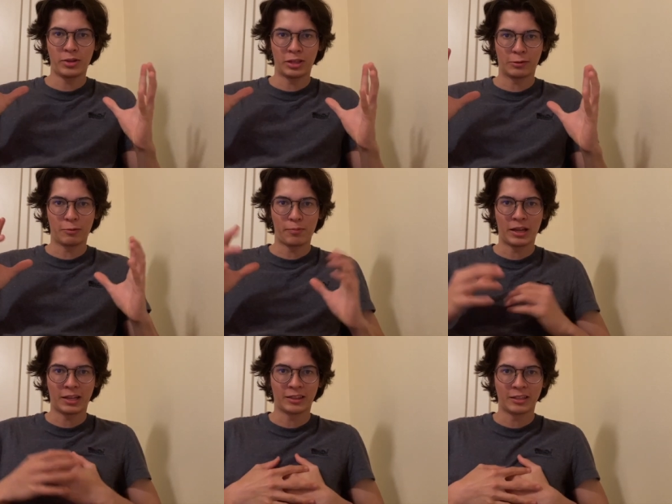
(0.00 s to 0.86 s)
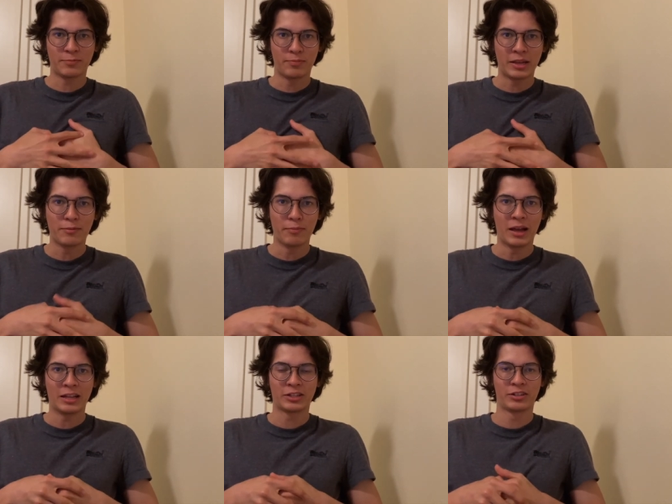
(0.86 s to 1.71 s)
Munich were playing this big
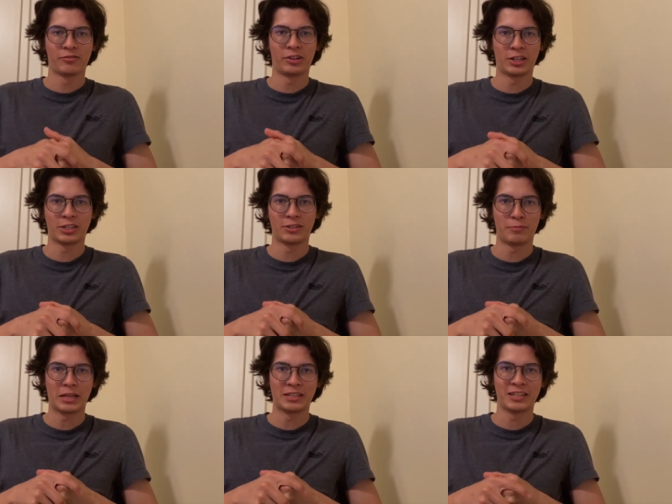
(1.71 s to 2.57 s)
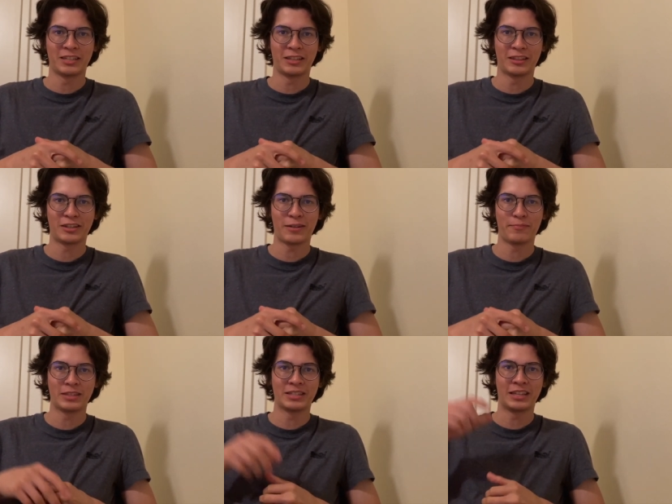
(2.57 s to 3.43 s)
match versus Man City in the
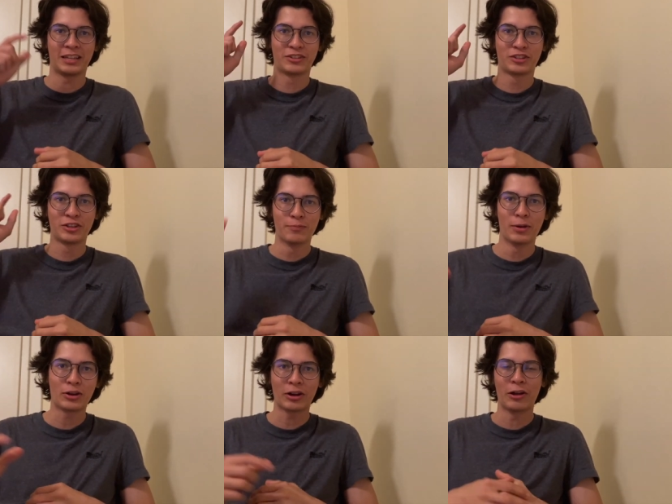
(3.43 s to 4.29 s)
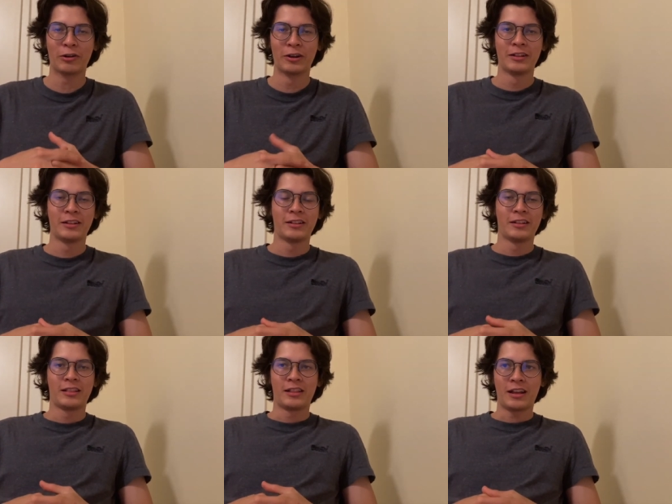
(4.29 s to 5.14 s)
Champions League tomorrow.
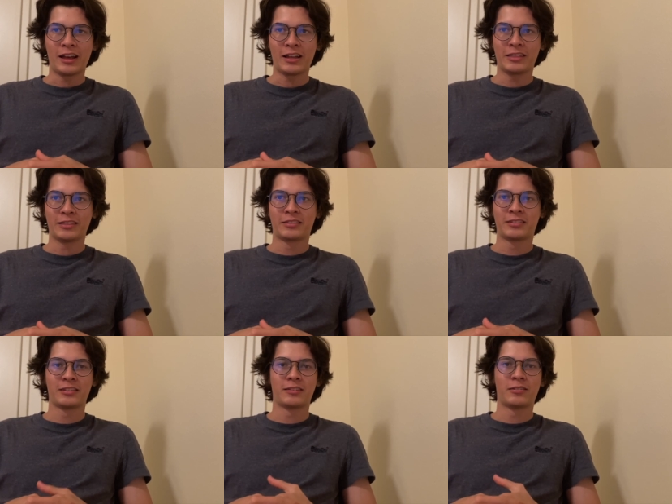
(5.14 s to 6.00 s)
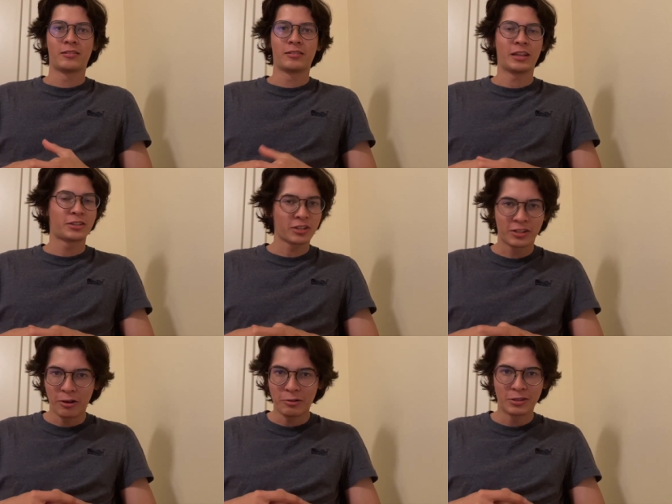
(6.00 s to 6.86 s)
And let's just
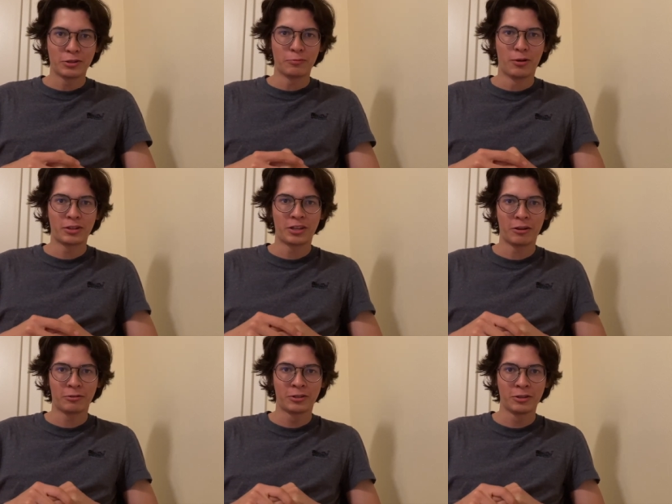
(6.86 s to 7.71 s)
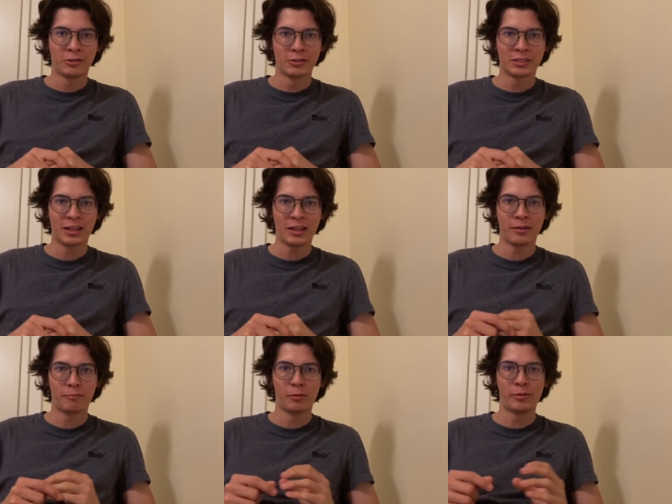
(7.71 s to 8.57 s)
go into what Tuchel's
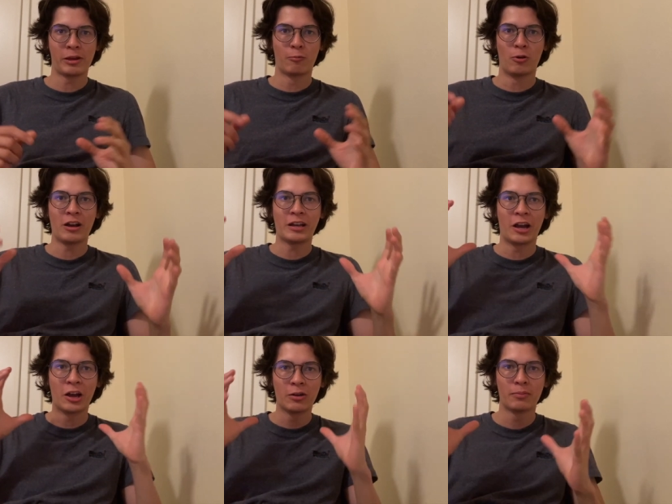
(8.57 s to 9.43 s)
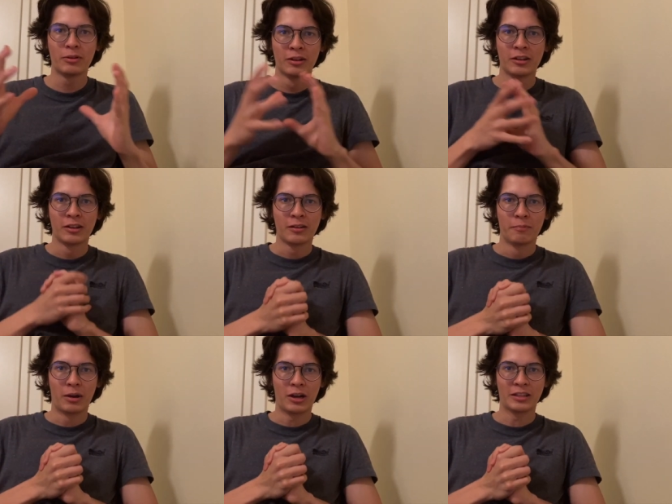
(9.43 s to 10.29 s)
lineup will be, what I hope
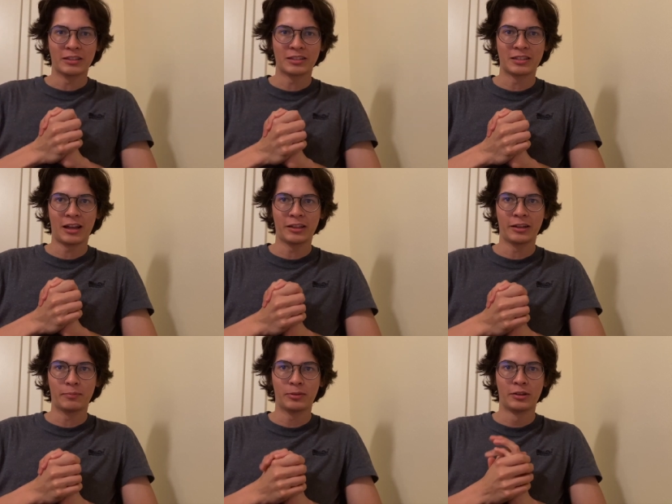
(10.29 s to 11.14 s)
Bayern's lineup